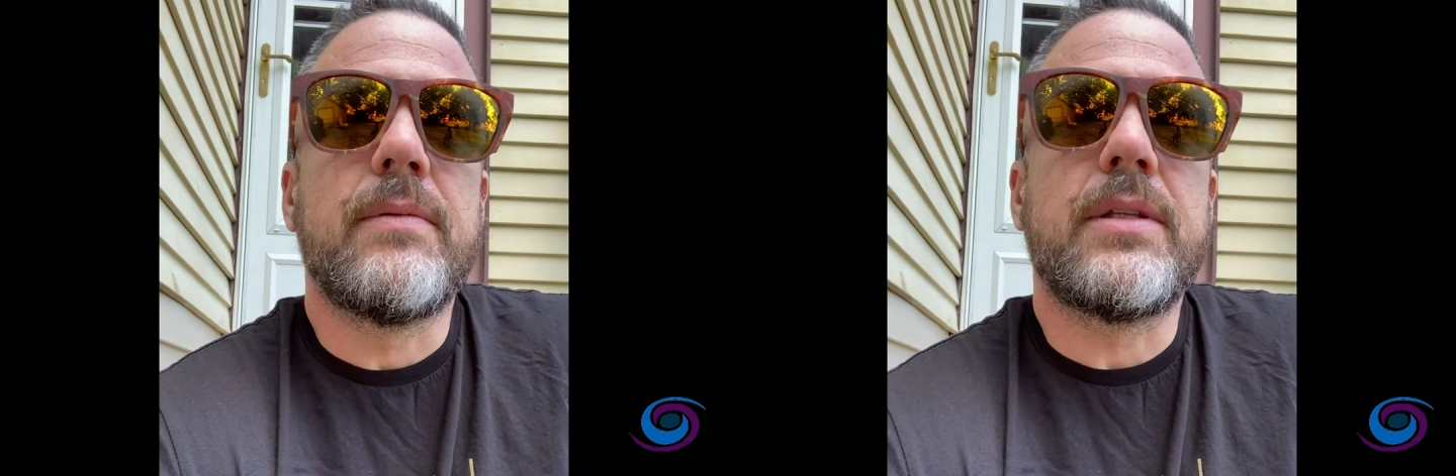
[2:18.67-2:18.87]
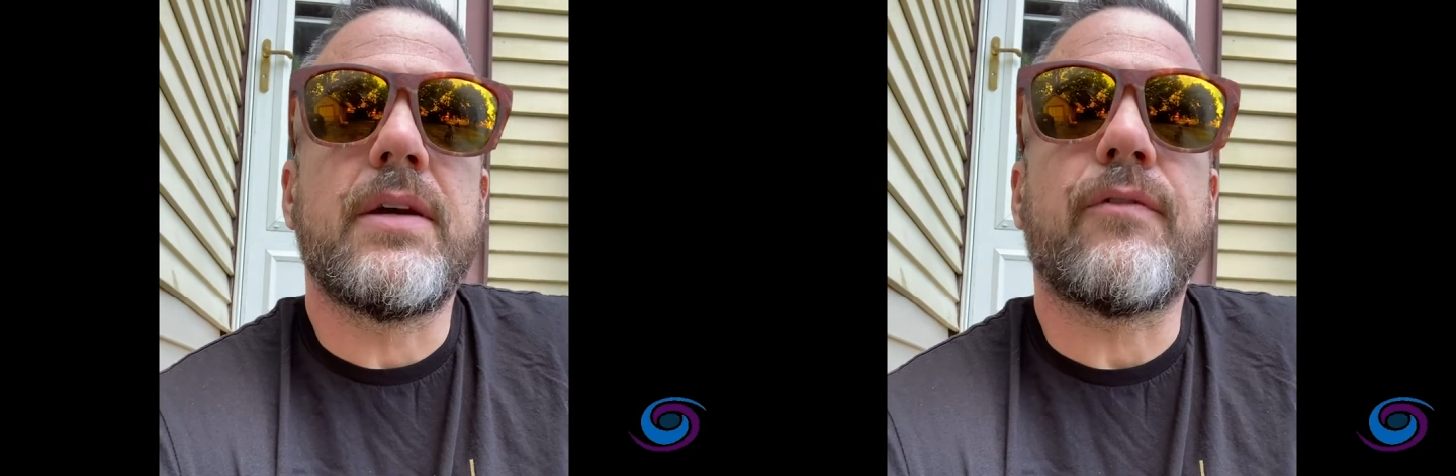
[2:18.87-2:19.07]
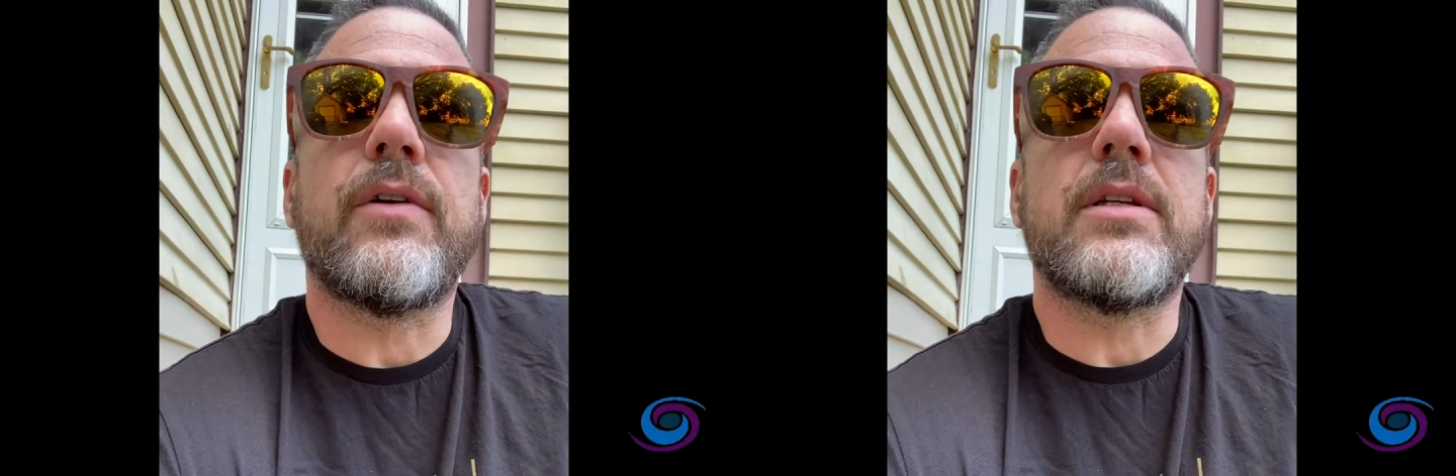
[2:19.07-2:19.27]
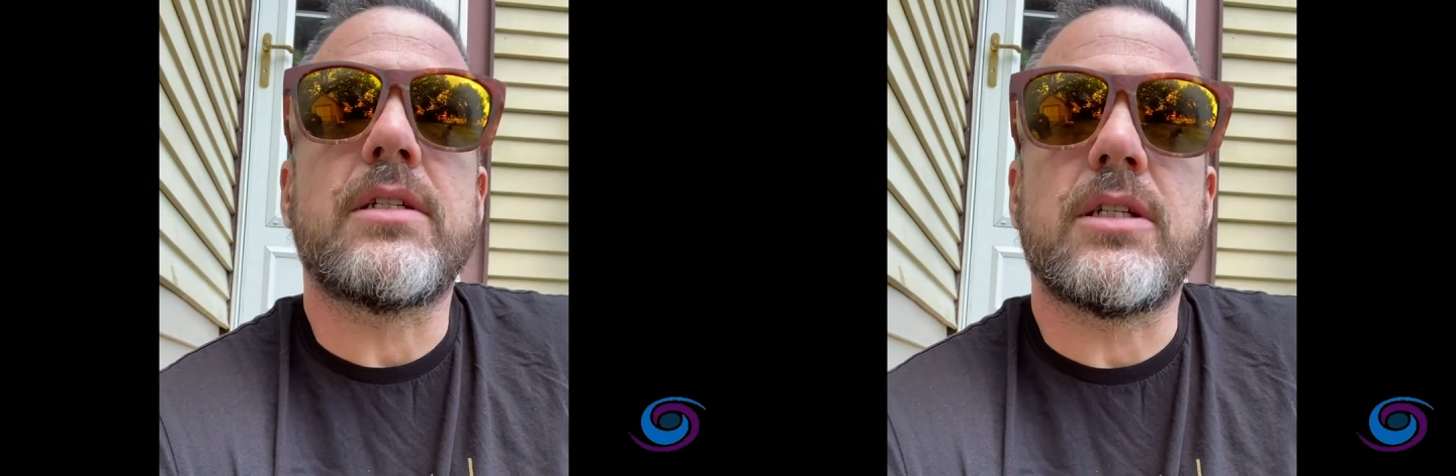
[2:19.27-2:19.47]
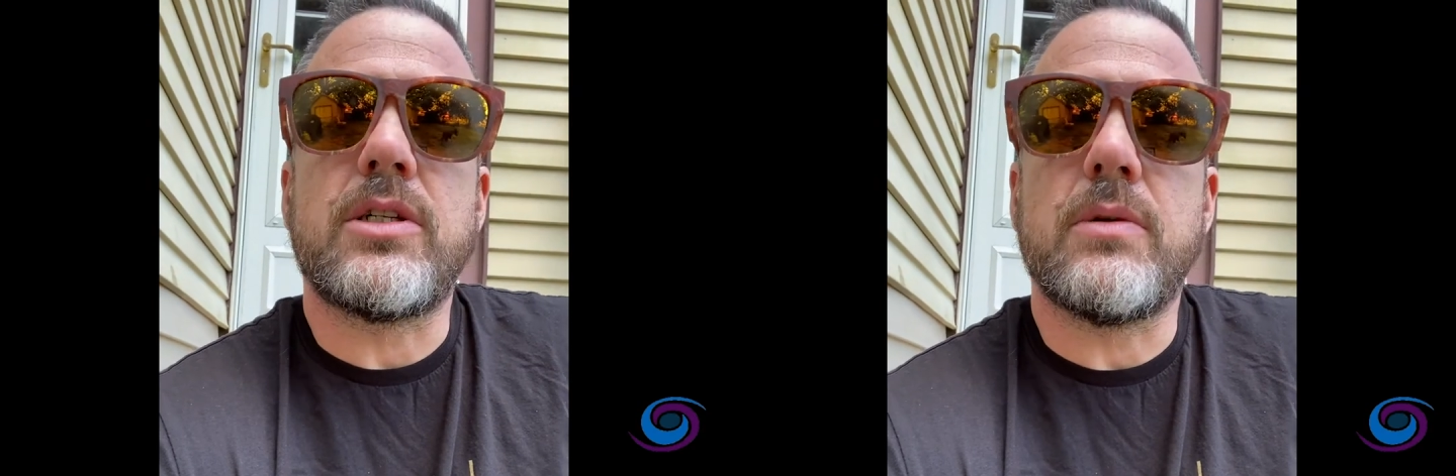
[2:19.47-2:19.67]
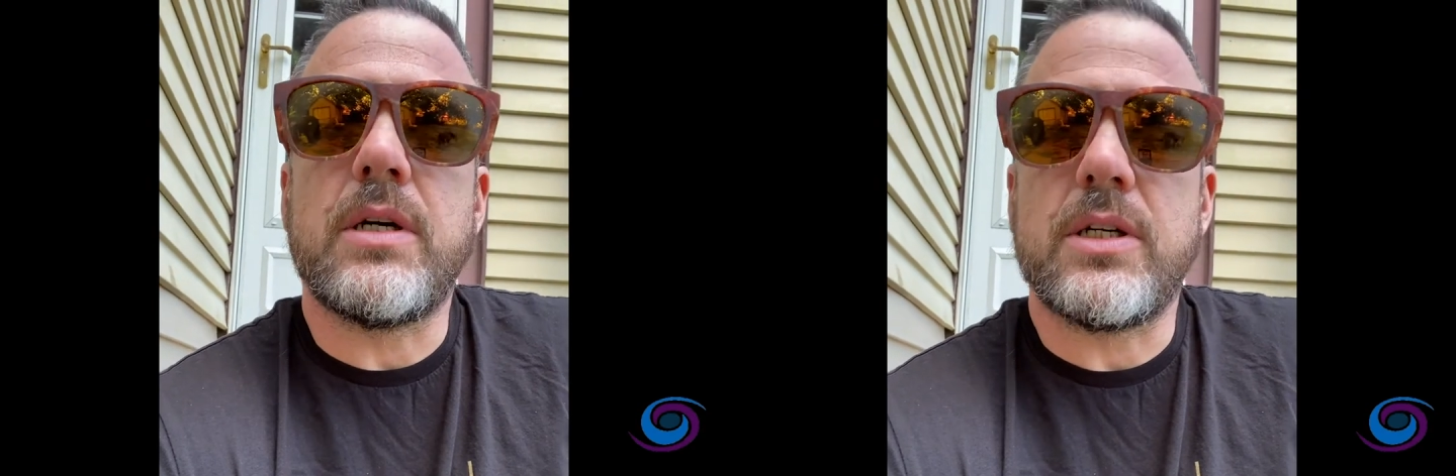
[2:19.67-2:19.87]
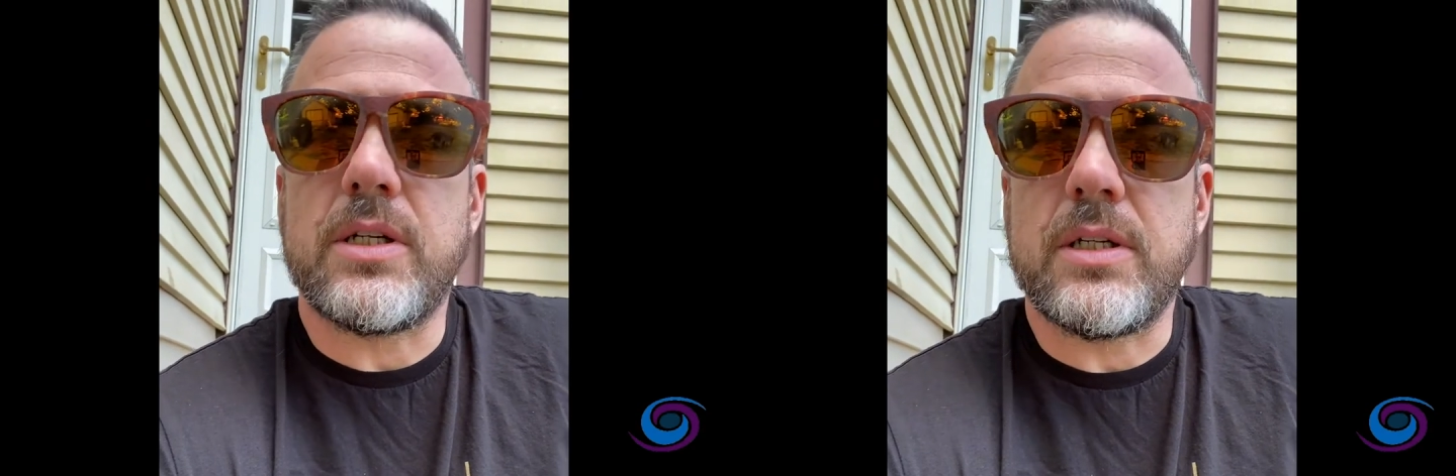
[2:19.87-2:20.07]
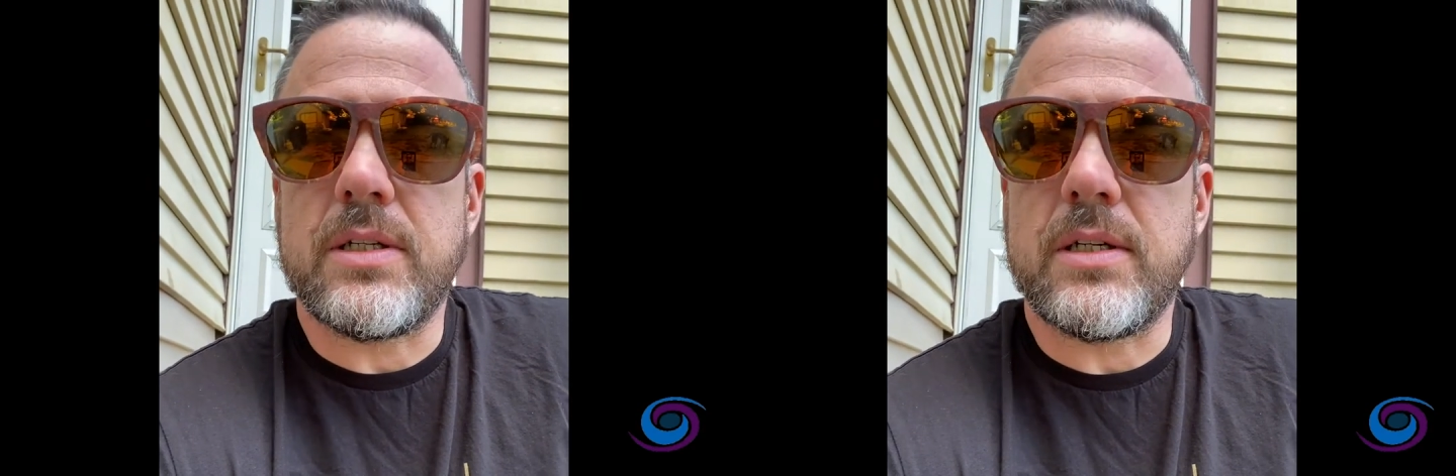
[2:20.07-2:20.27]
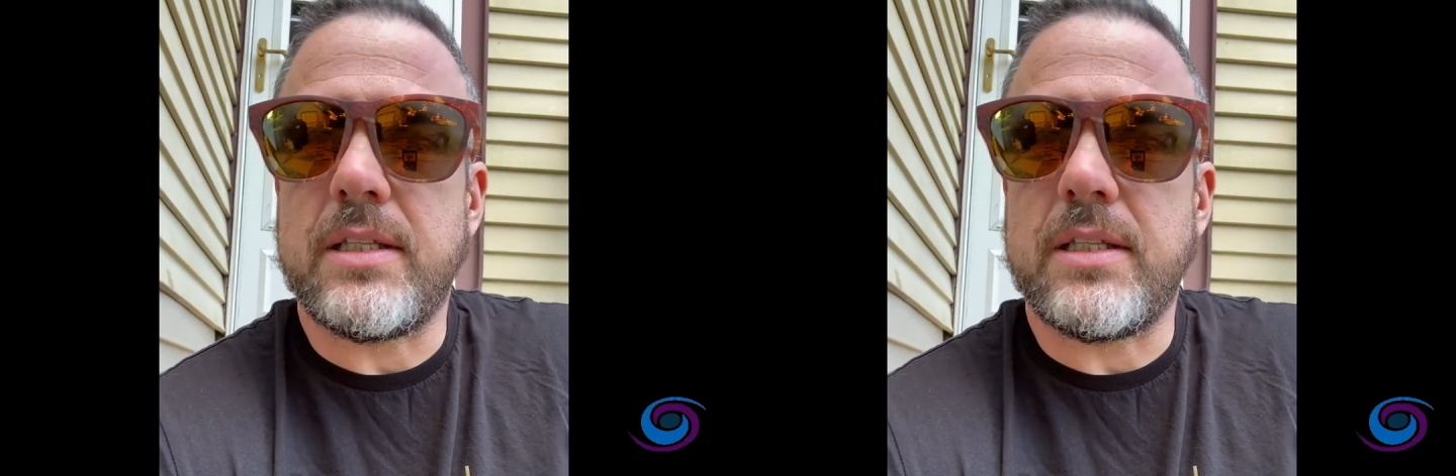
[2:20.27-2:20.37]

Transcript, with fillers: different situations